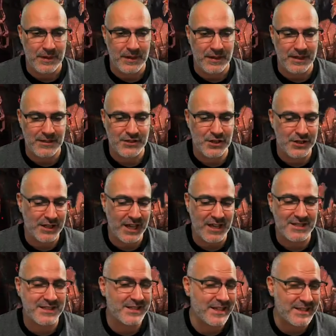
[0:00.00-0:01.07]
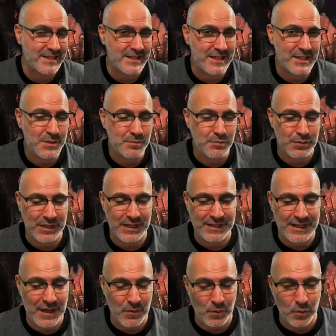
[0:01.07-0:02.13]
In certain cases like this, bringing
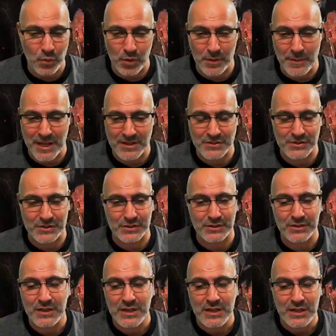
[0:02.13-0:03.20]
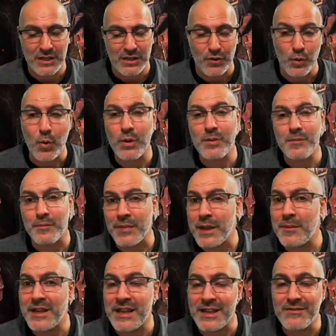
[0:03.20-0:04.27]
that War Master or
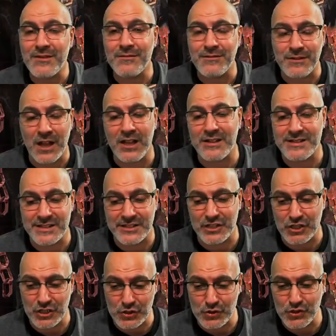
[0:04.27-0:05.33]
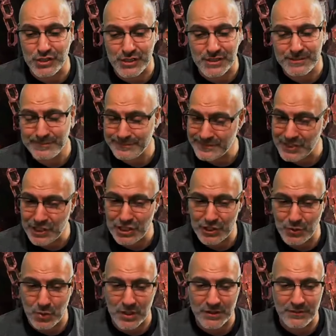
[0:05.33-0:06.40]
maybe even Flawless Execution could
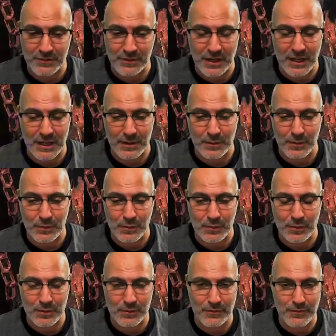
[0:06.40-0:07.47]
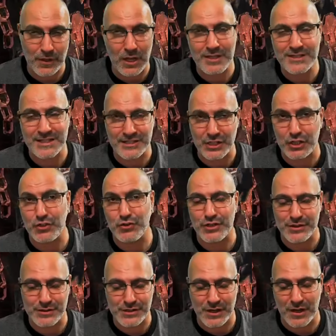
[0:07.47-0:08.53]
work. Uh, Flawless
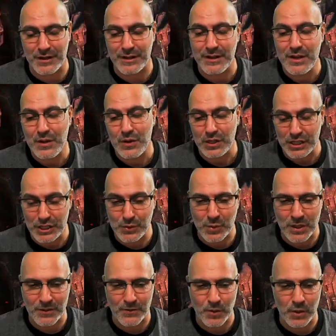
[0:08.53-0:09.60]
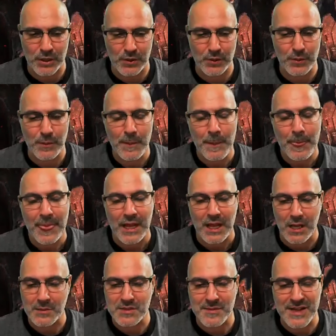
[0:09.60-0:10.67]
Execution, sorry, could work for you.
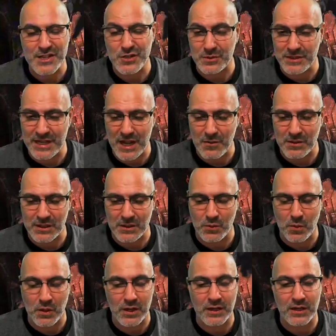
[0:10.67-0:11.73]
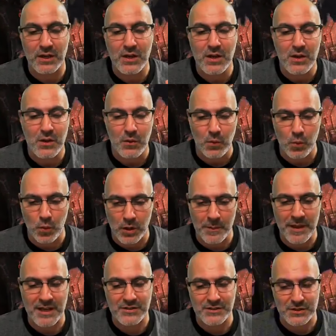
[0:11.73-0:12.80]
Helm Smasher would not really work. War
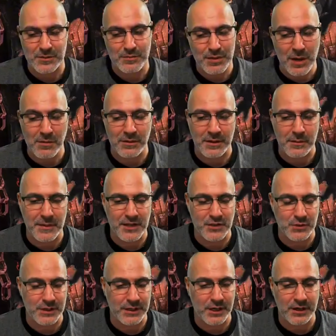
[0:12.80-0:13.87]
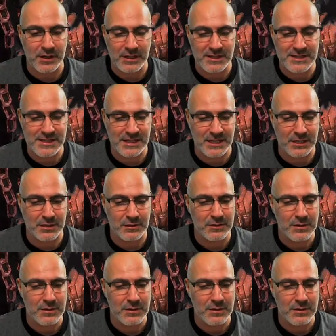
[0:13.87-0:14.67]
Master, probably the best one. All right, let's see here.